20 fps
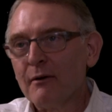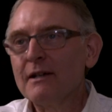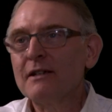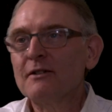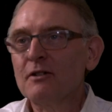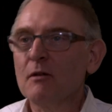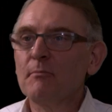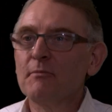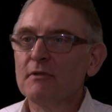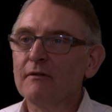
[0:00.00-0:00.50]
in
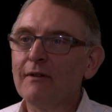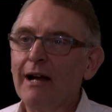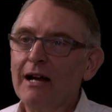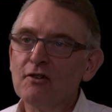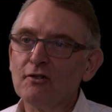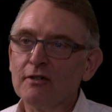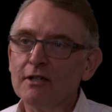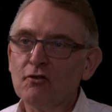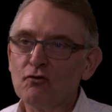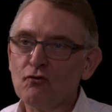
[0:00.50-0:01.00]
terms of
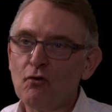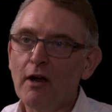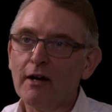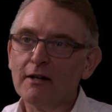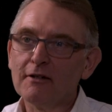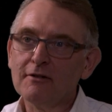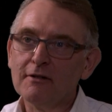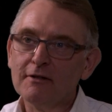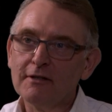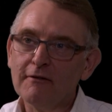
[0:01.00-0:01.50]
actually
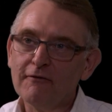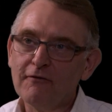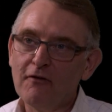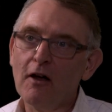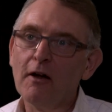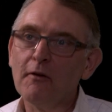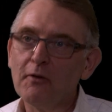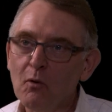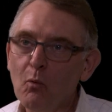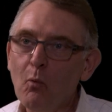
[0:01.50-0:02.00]
trying to
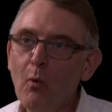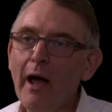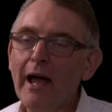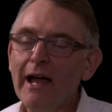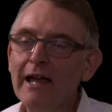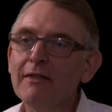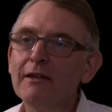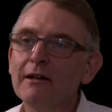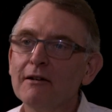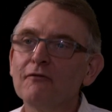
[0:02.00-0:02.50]
define the
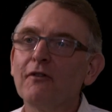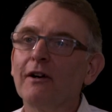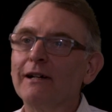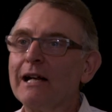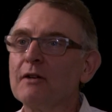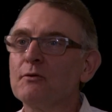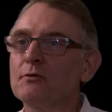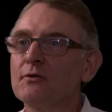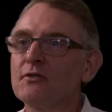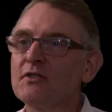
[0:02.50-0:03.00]
way that
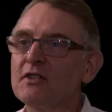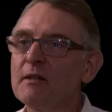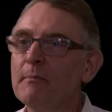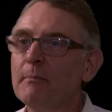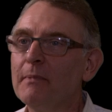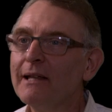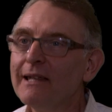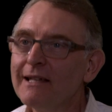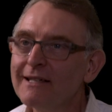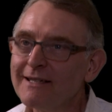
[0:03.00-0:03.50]
financial
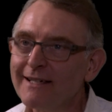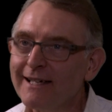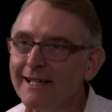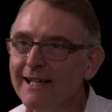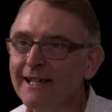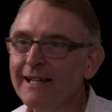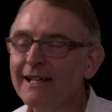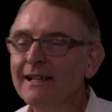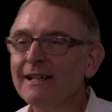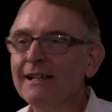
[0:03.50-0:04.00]
stability
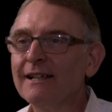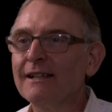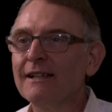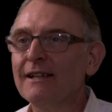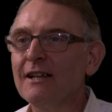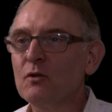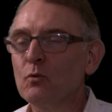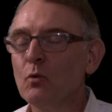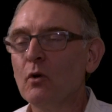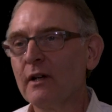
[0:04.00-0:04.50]

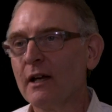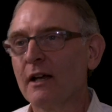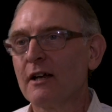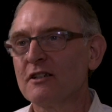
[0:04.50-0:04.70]
is working.